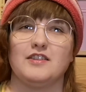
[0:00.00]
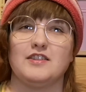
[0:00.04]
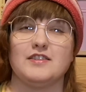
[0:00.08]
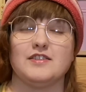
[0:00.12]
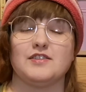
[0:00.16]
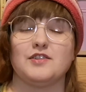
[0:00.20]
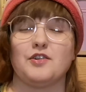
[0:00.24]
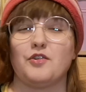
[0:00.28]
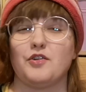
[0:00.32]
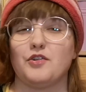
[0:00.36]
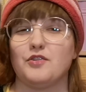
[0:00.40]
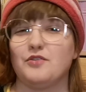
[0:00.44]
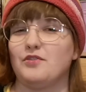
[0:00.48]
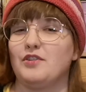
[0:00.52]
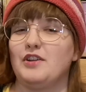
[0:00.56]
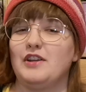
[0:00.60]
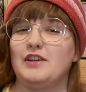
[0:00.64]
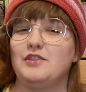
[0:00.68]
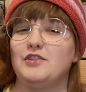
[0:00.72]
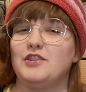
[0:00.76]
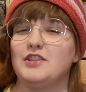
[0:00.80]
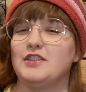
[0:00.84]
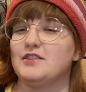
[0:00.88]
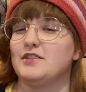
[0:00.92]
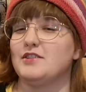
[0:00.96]
She's hard of
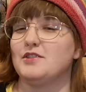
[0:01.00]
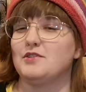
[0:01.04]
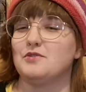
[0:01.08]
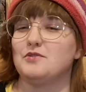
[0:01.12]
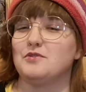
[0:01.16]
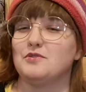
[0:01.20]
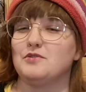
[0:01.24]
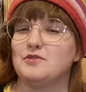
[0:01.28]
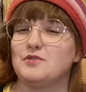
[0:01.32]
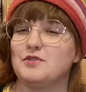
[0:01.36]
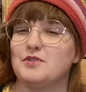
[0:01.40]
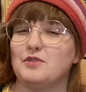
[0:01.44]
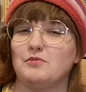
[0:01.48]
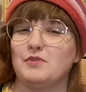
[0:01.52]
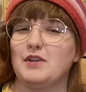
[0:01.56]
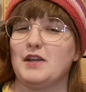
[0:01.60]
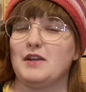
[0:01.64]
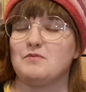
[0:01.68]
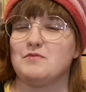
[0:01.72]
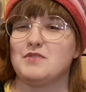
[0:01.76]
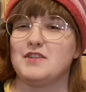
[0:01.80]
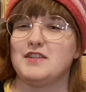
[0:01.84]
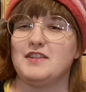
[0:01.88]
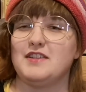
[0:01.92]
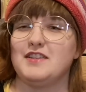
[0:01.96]
hearing, so
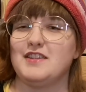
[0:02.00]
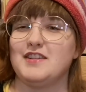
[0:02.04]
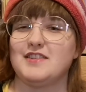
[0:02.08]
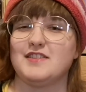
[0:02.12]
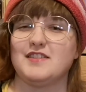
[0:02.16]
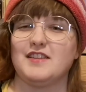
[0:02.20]
sometimes she